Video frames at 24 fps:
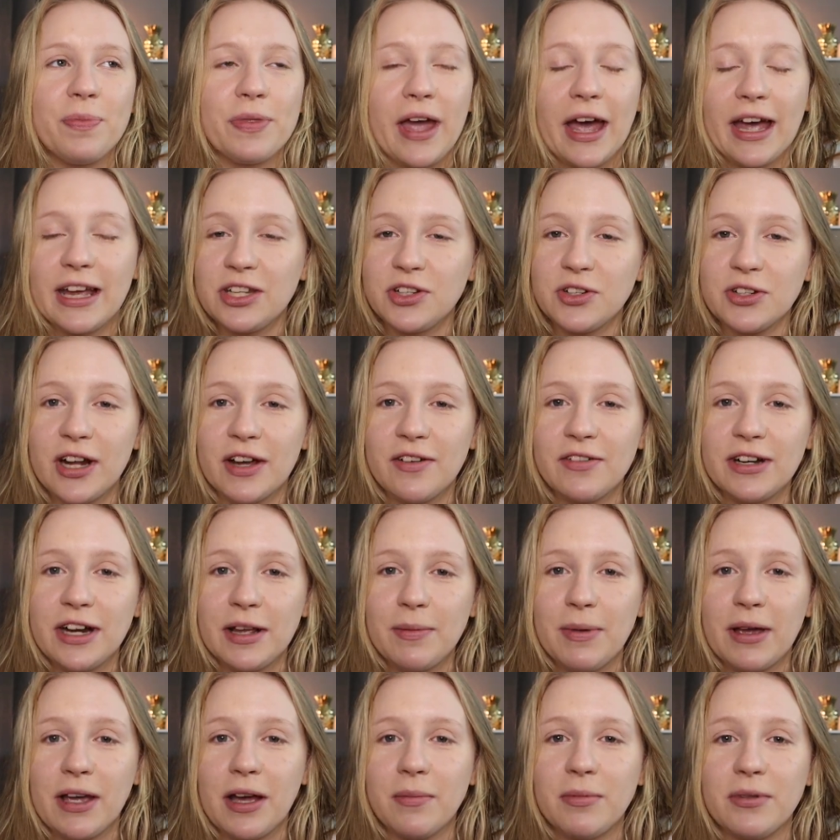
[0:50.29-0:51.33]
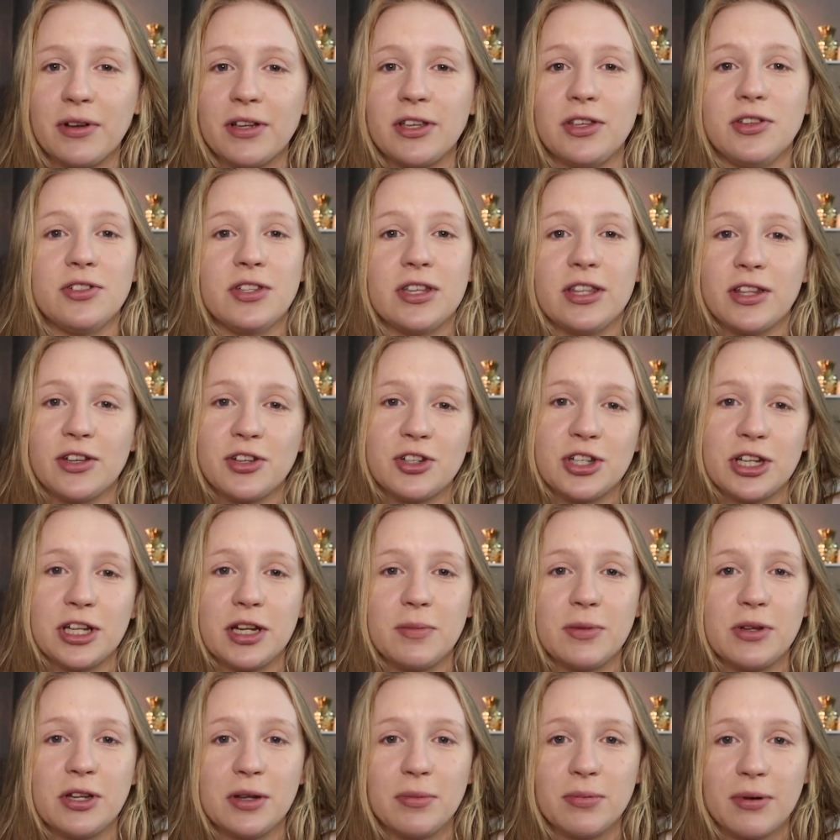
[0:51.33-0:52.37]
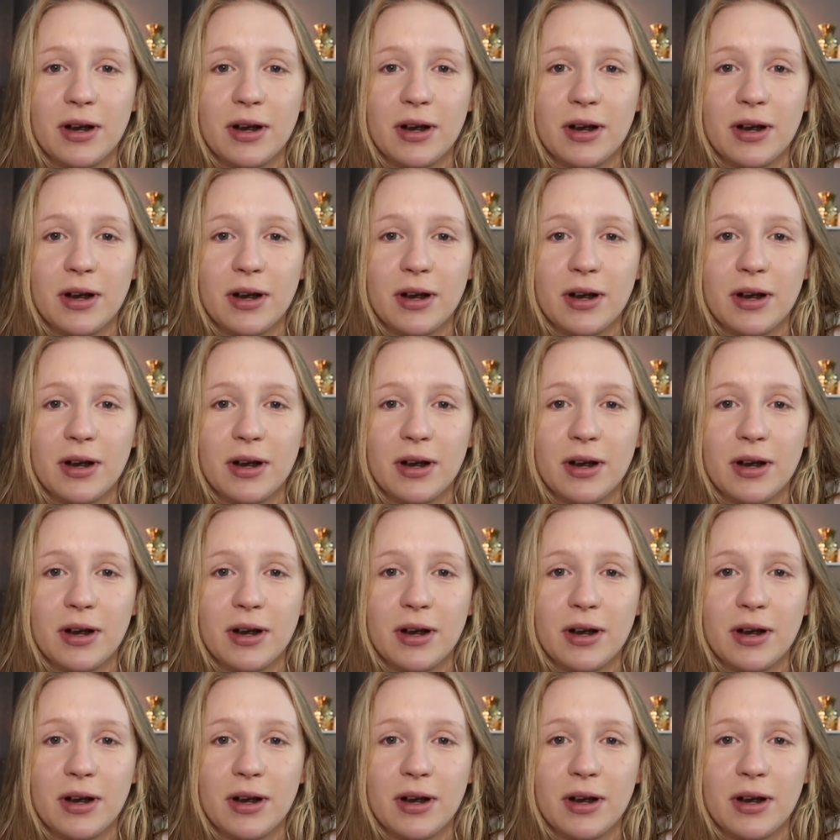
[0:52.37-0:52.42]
I do an everyday makeup look using their JATIE Beauty